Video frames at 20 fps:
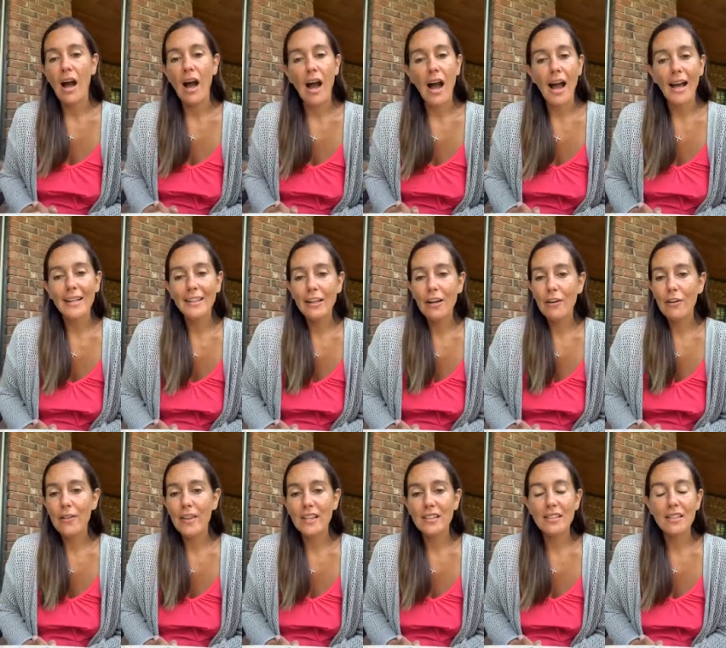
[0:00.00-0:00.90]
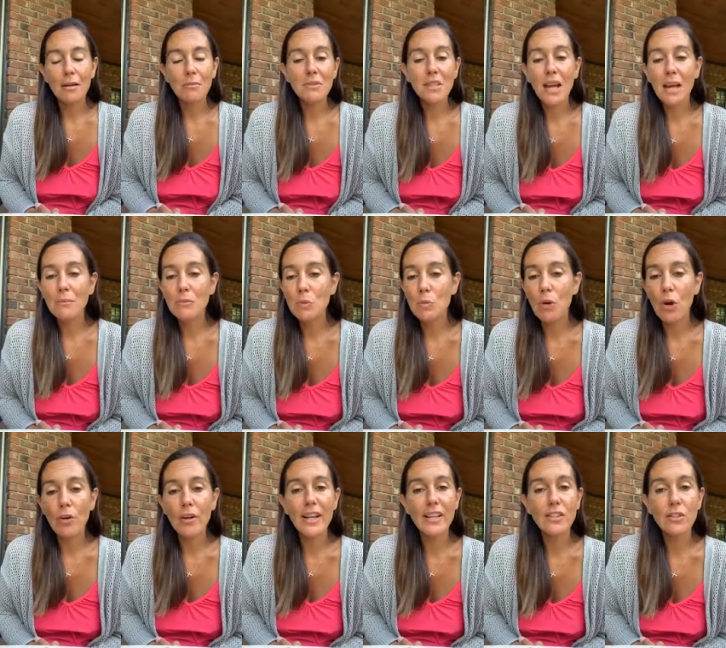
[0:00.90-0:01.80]
I know that sometimes,
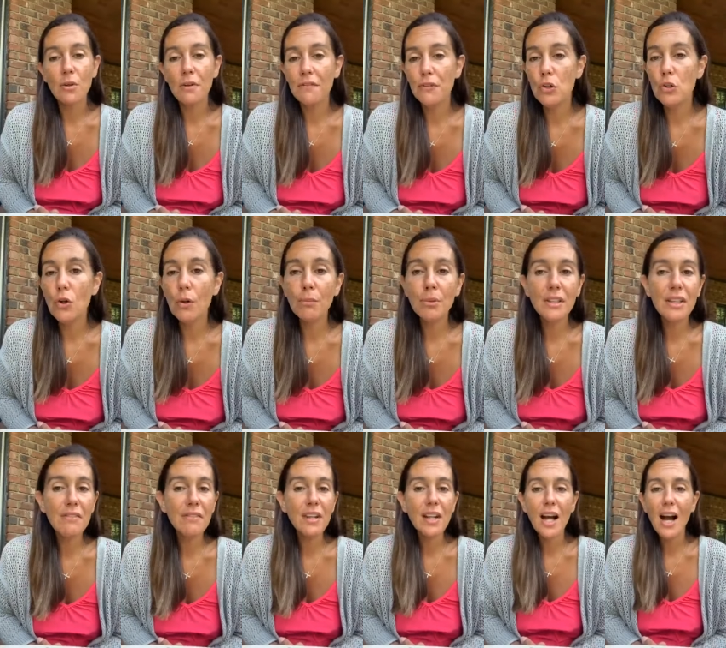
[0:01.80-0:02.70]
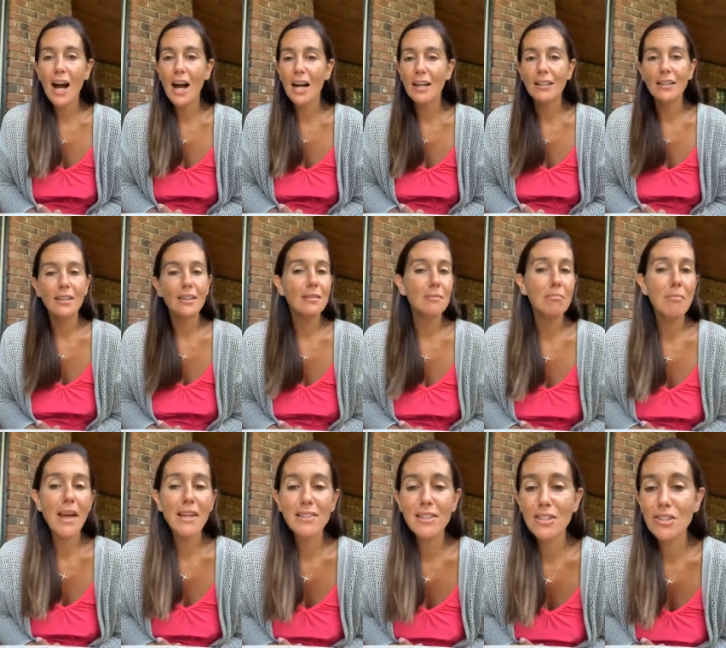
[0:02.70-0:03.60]
okay, so if you don't believe in God,
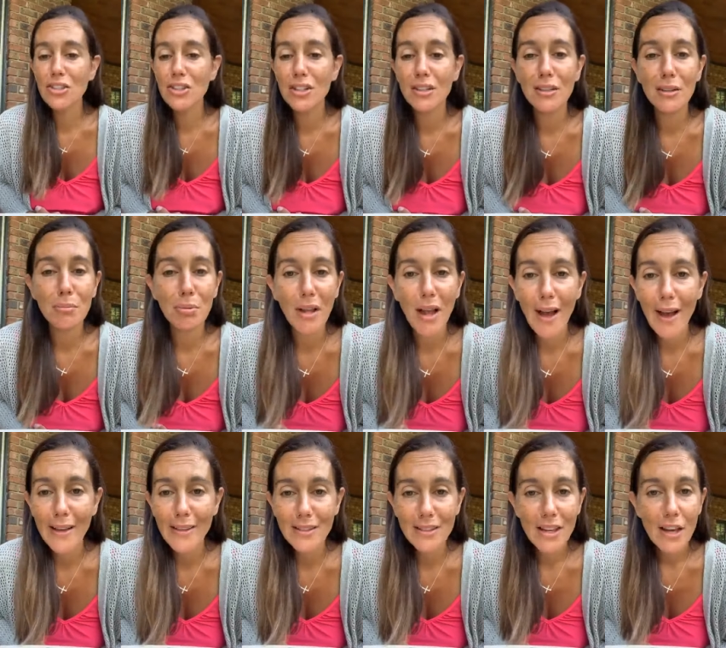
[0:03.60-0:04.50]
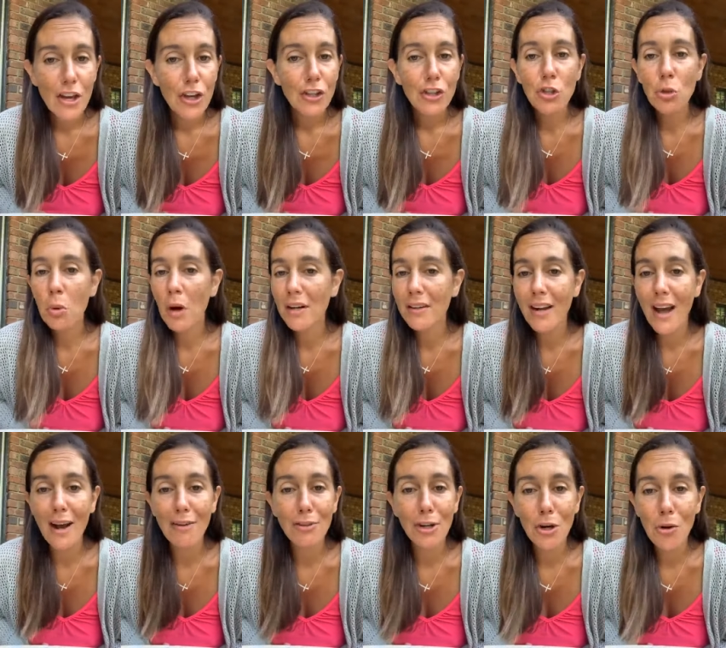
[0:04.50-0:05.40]
message still applies. You are
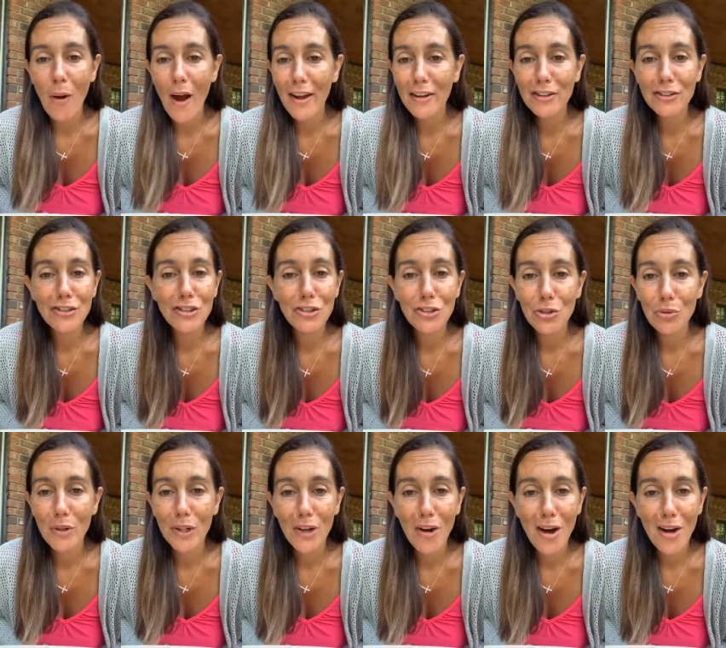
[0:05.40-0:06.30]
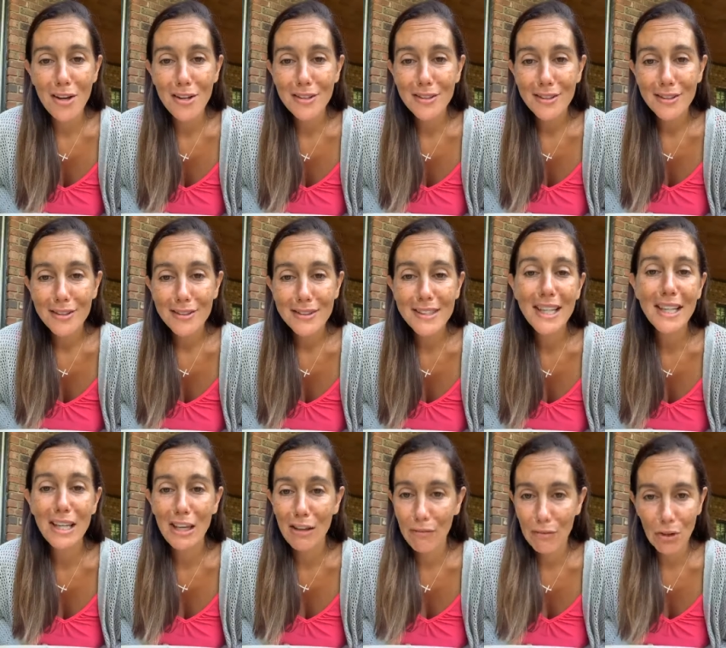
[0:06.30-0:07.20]
not required to do it all to
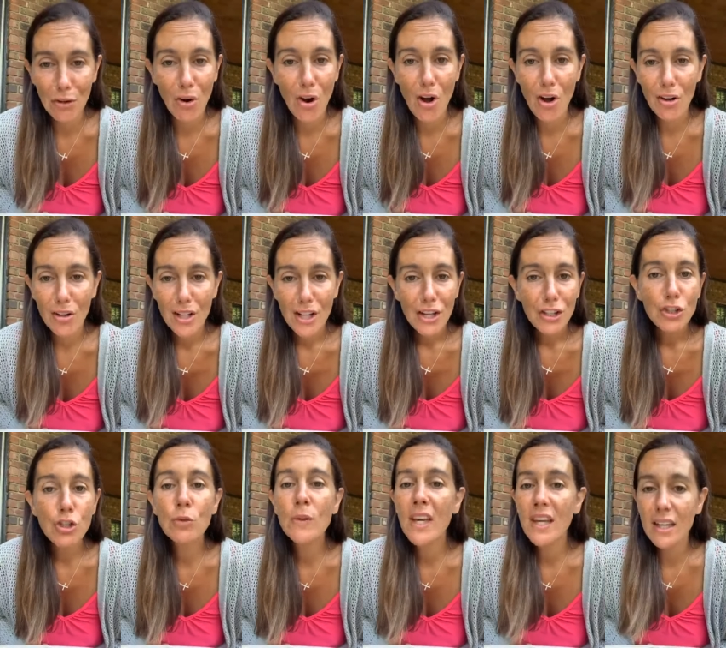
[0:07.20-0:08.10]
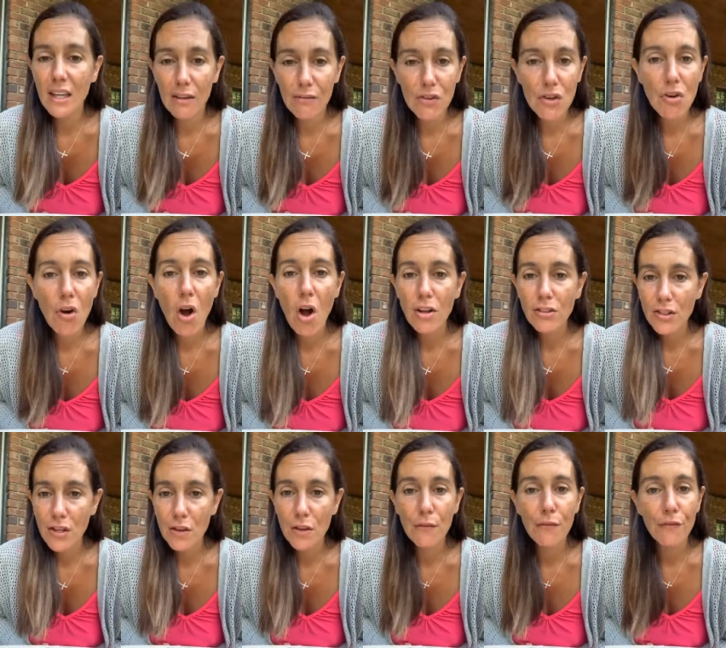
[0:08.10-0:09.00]
give your all. You can give your all
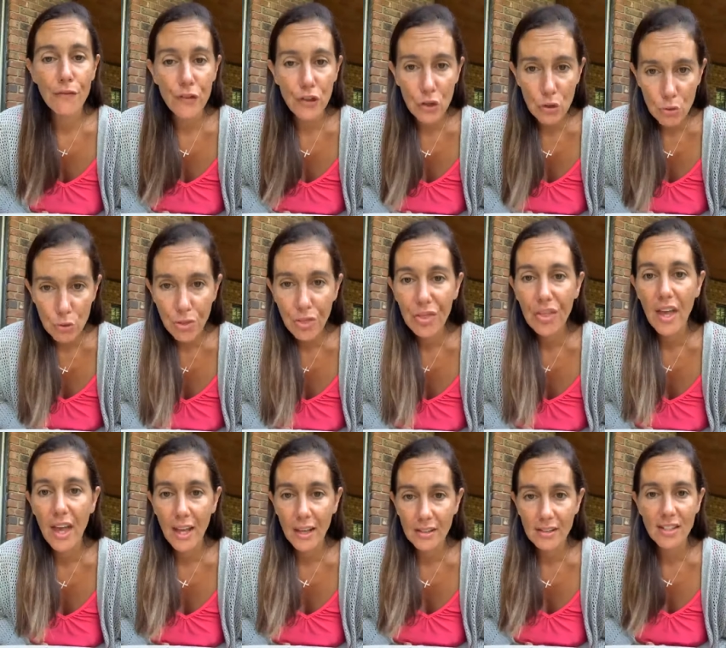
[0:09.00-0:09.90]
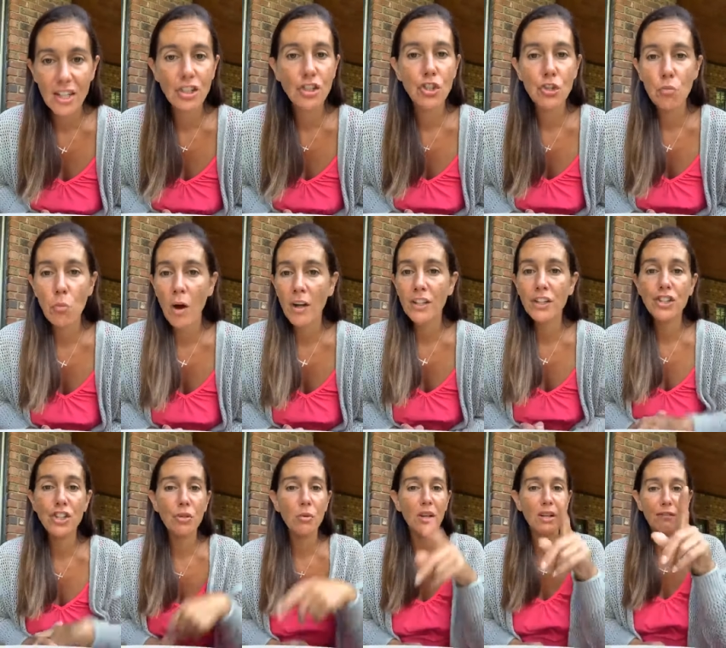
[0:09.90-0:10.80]
to the few things that you want to
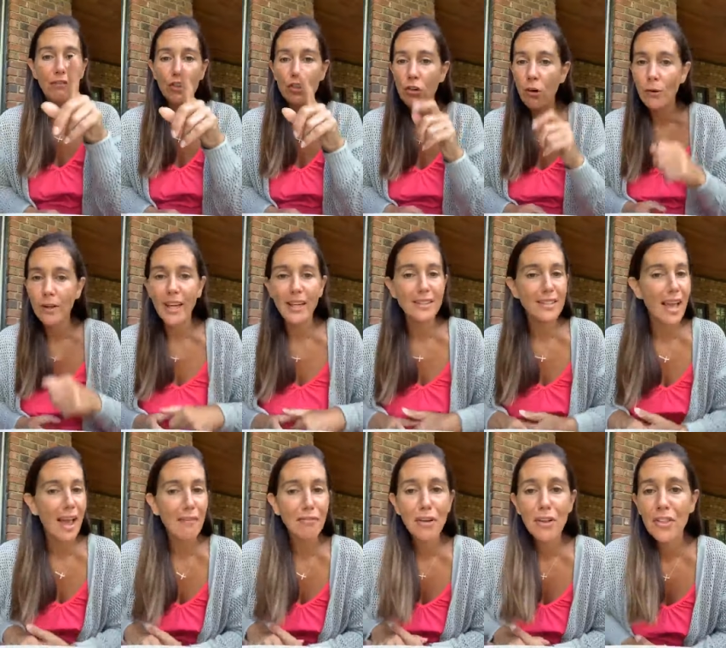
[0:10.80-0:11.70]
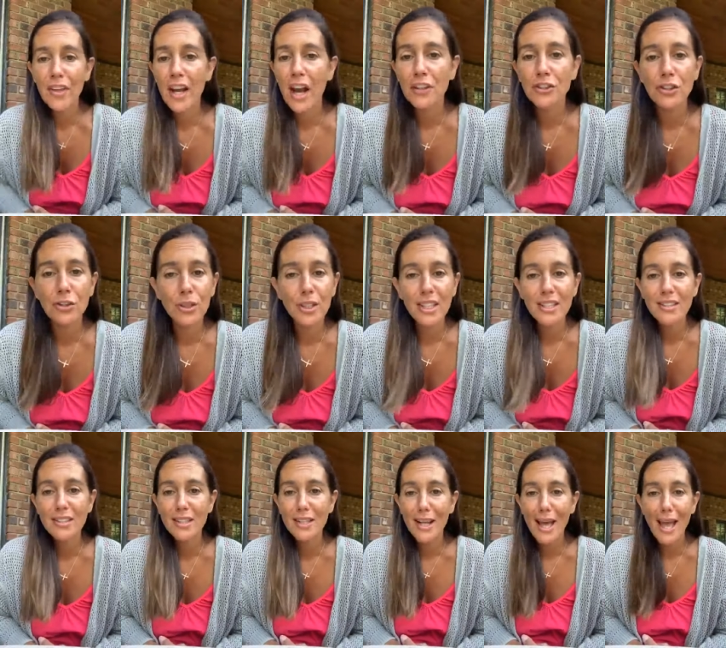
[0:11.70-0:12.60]
do. And if you don't get to everything on your
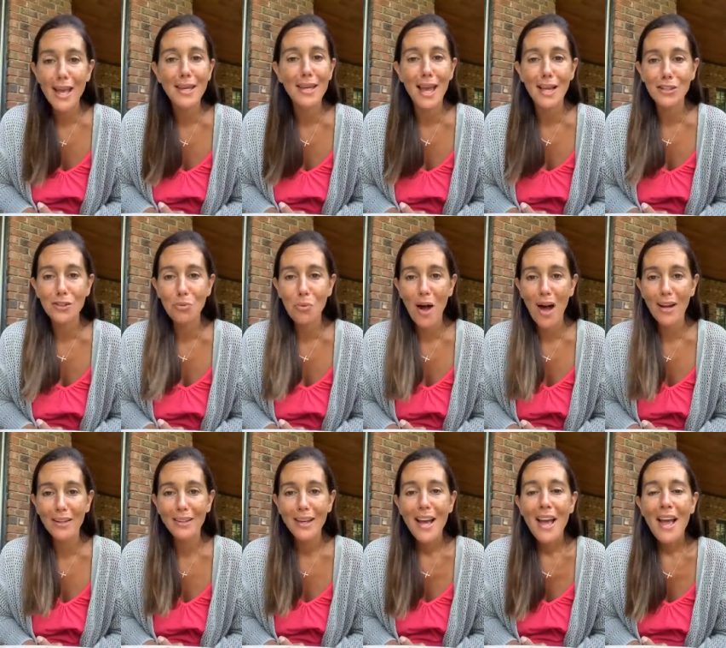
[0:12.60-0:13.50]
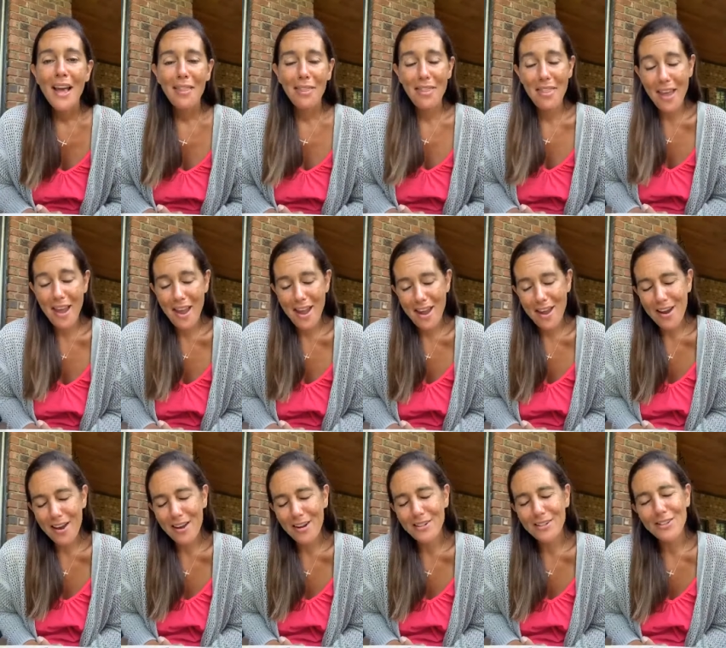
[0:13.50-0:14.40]
list today, guess what?
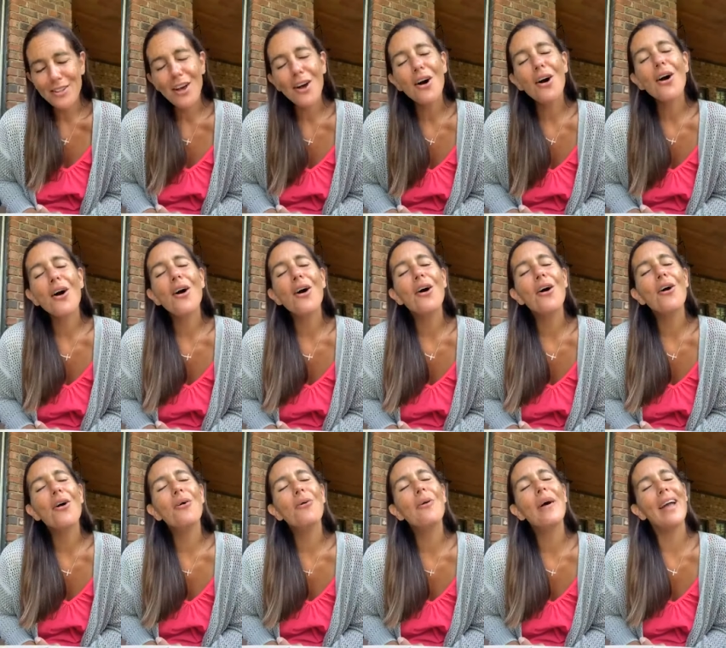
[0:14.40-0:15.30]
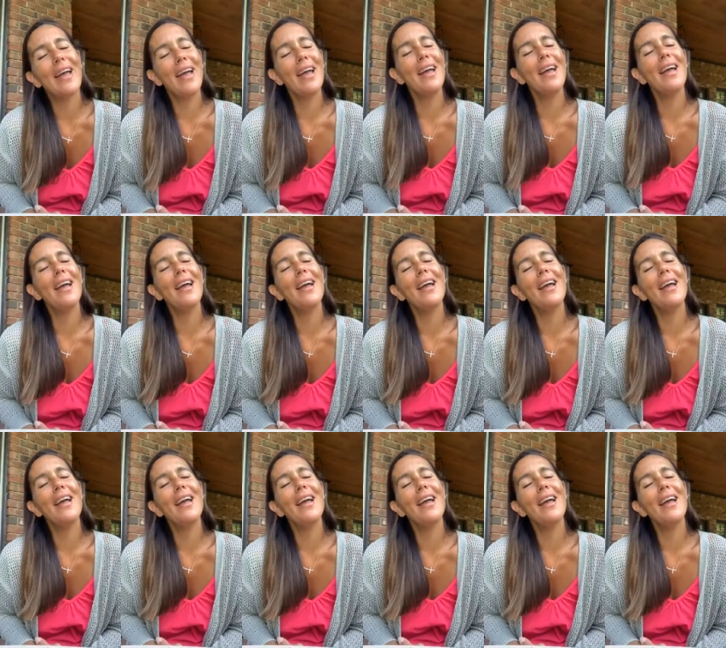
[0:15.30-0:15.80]
There's always